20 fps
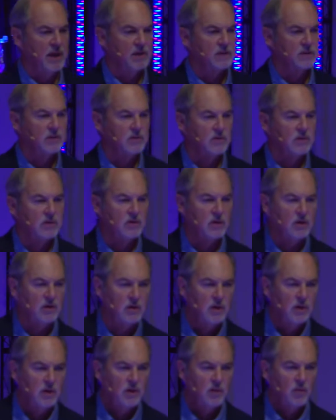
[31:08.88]
ask God, God,
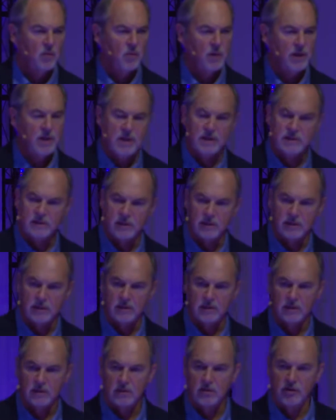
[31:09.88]
what is it?
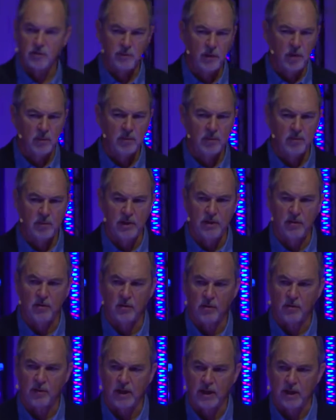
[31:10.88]
You probably know
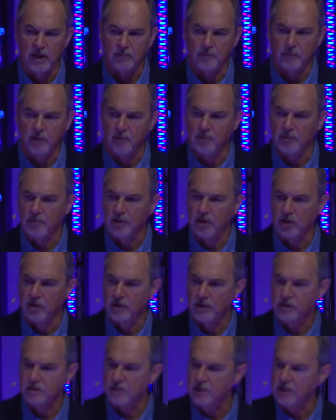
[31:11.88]
already. Probably
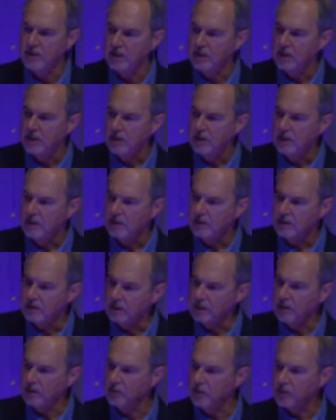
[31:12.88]
God has been
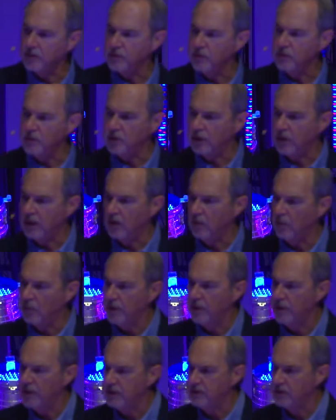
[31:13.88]
dealing with you in your heart.
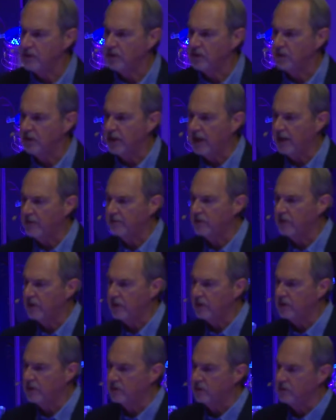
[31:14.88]
What is it, God, I've got
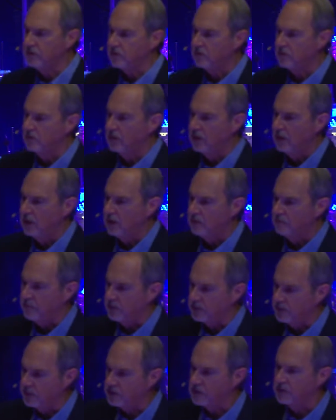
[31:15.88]
to do to
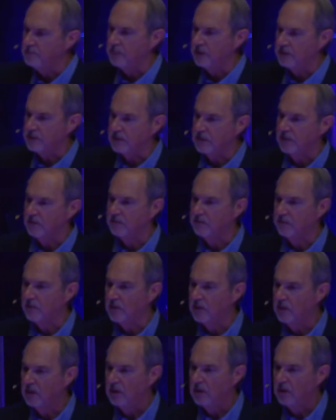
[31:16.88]
position myself
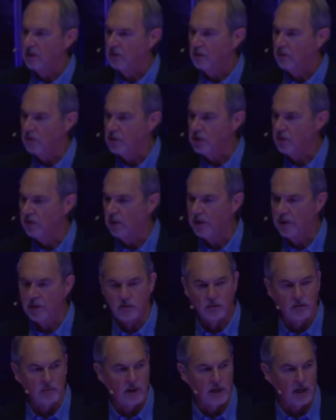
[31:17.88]
for what you want to
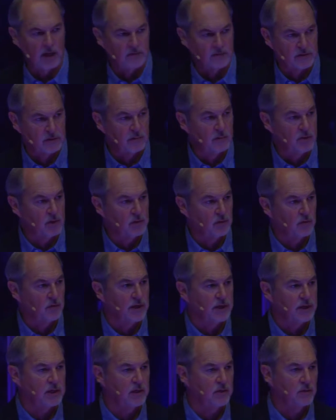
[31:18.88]
do in my life? Some of you
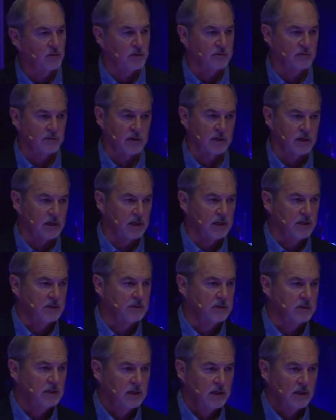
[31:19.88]
already know you've got
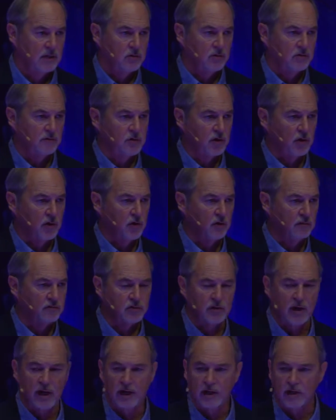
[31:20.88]
kids, you've gone off
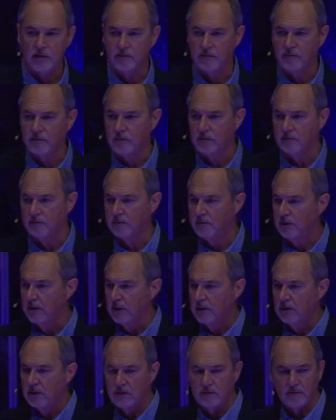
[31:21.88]
track, you've, you've,
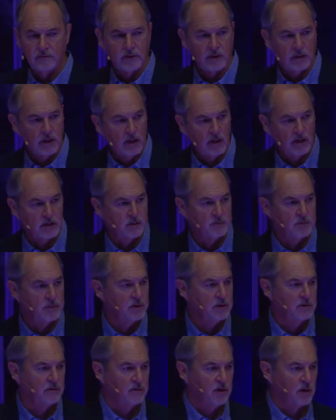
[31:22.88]
you've got a
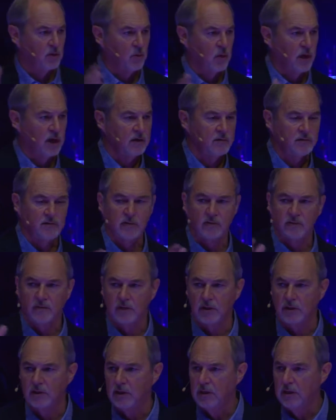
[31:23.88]
husband, you've got a wife, you've
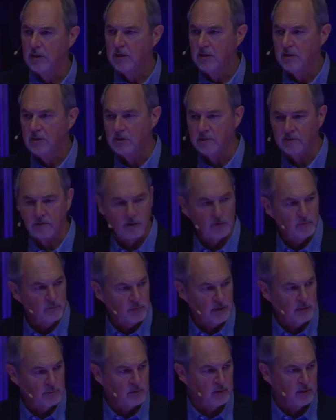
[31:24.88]
got You've got
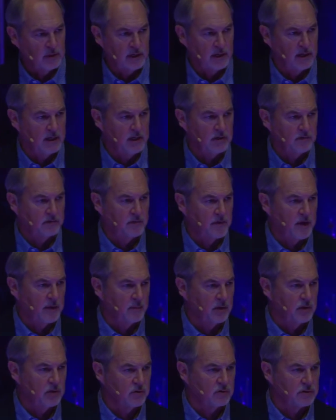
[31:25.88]
people that in your
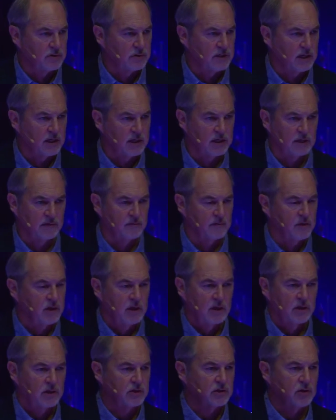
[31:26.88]
family who are sick. You've,
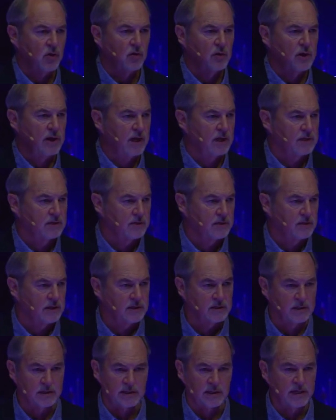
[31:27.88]
there's all kinds of
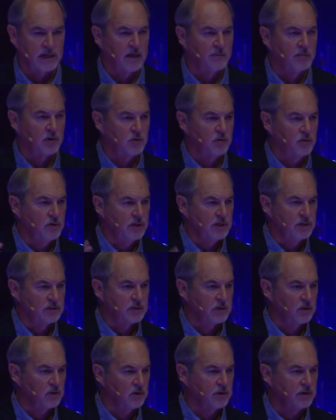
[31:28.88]
things. There's a neighbor who needs
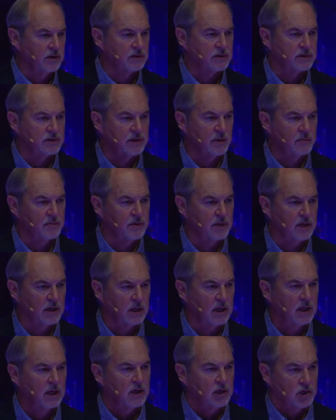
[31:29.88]
the Lord. There's
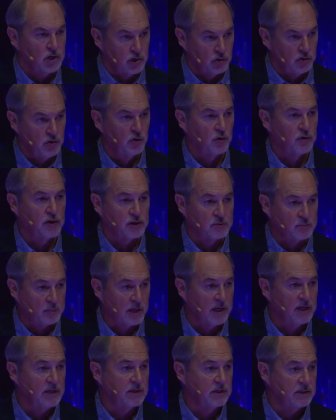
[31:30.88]
something. You know there's
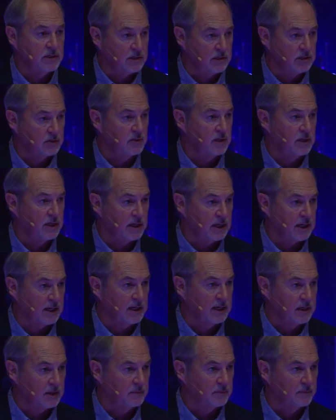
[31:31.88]
plenty to do in the
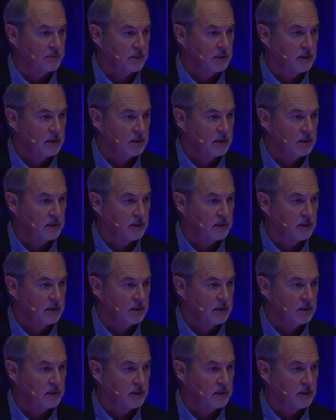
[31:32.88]
kingdom.